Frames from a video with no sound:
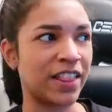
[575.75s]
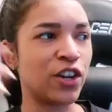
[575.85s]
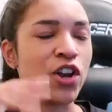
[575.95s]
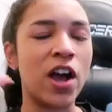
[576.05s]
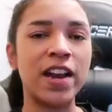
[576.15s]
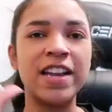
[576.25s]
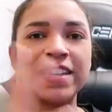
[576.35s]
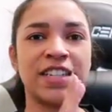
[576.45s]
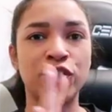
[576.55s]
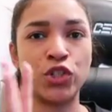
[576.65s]
they're not
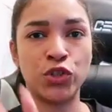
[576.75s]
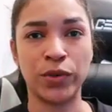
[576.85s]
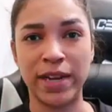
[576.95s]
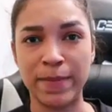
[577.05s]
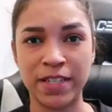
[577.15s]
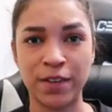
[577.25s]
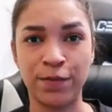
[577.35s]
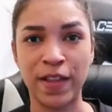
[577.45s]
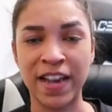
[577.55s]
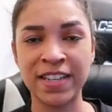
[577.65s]
as extreme as the
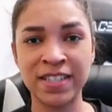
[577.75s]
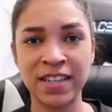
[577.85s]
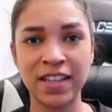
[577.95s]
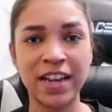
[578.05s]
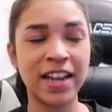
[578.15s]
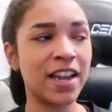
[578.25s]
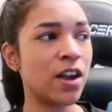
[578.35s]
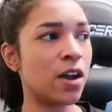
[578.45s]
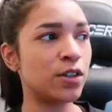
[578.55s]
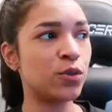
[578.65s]
flex legging
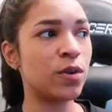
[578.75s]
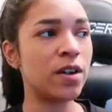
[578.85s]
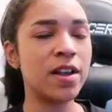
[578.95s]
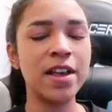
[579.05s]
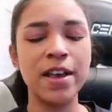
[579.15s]
contour,